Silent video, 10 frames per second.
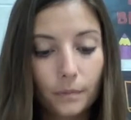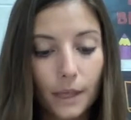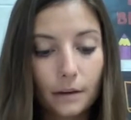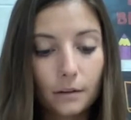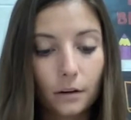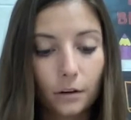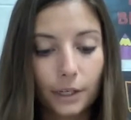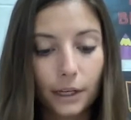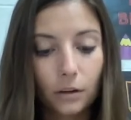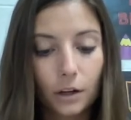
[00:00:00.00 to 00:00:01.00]
Then her
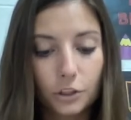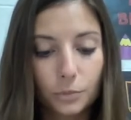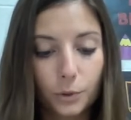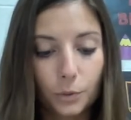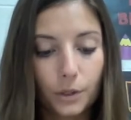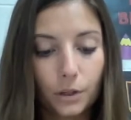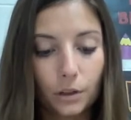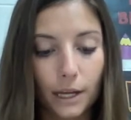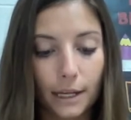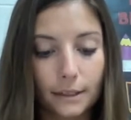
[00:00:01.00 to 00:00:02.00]
tail hunched between
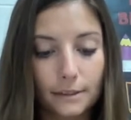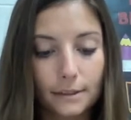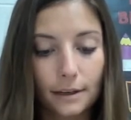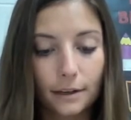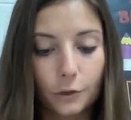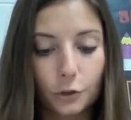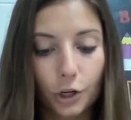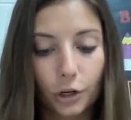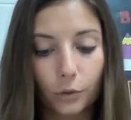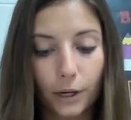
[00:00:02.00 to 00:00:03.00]
her legs, and a
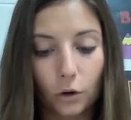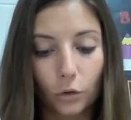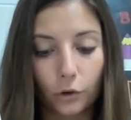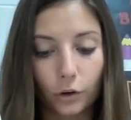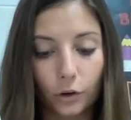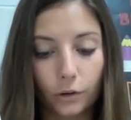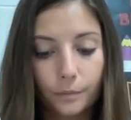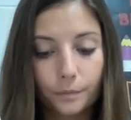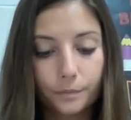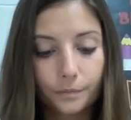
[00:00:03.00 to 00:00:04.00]
shudder ran over her.
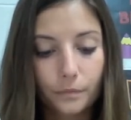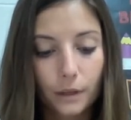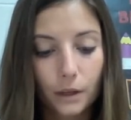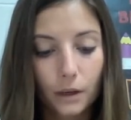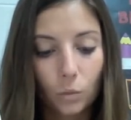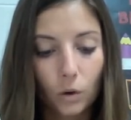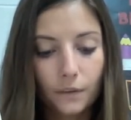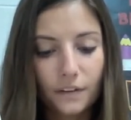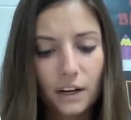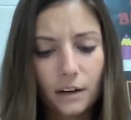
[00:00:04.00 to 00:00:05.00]
What
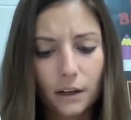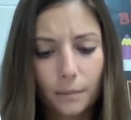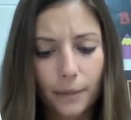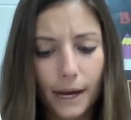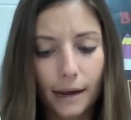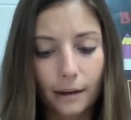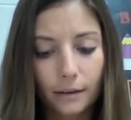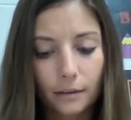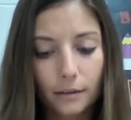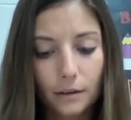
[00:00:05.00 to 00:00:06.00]
if he didn't come back?
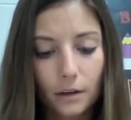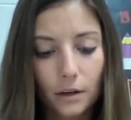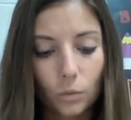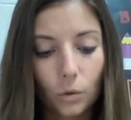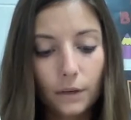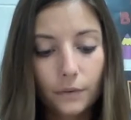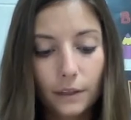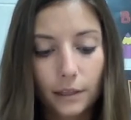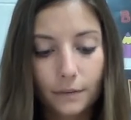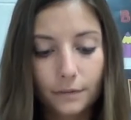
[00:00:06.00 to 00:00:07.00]
What if
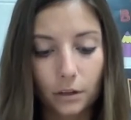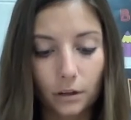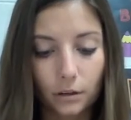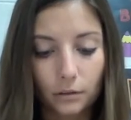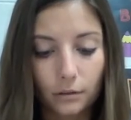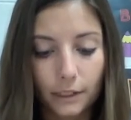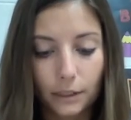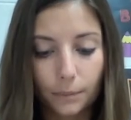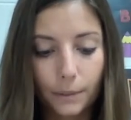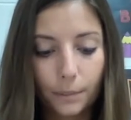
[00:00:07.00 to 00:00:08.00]
he'd left her,
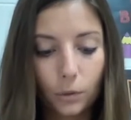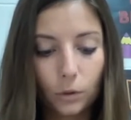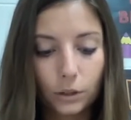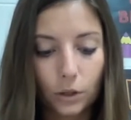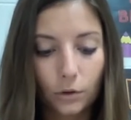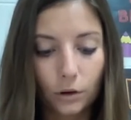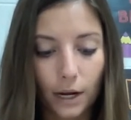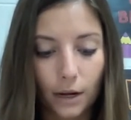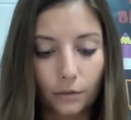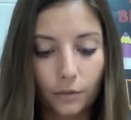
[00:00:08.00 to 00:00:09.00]
like the people who'd thrown her
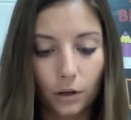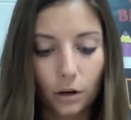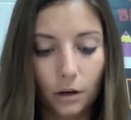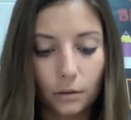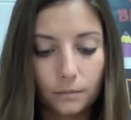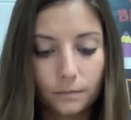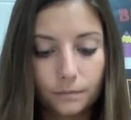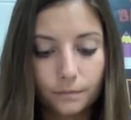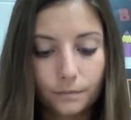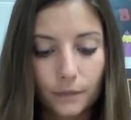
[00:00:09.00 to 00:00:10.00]
out of the car?
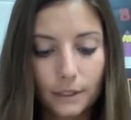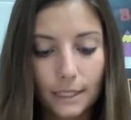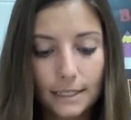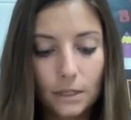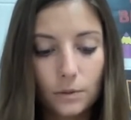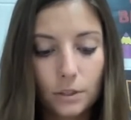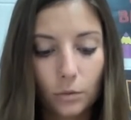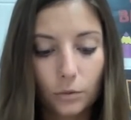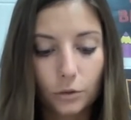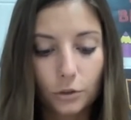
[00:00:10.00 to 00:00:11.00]
Daisy was
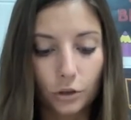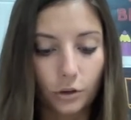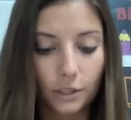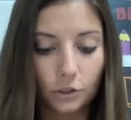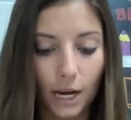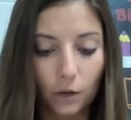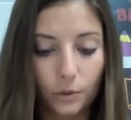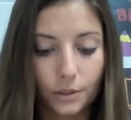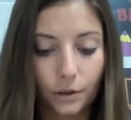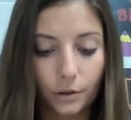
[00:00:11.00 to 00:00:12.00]
almost sure that Jack
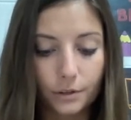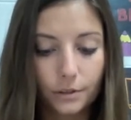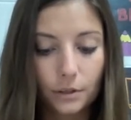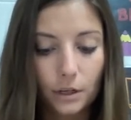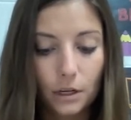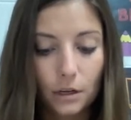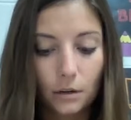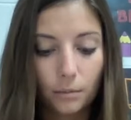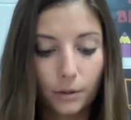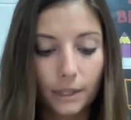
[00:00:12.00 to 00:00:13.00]
was hers,
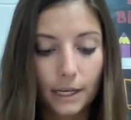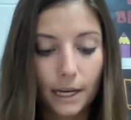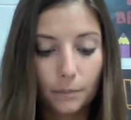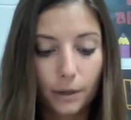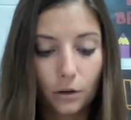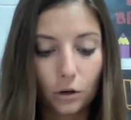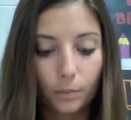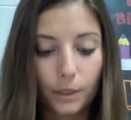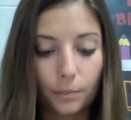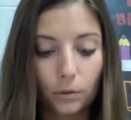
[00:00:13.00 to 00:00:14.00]
but they had been
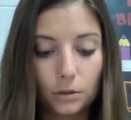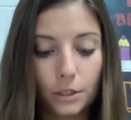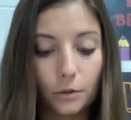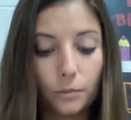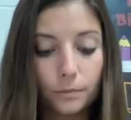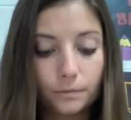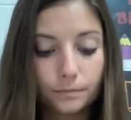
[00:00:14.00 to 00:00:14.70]
her people too.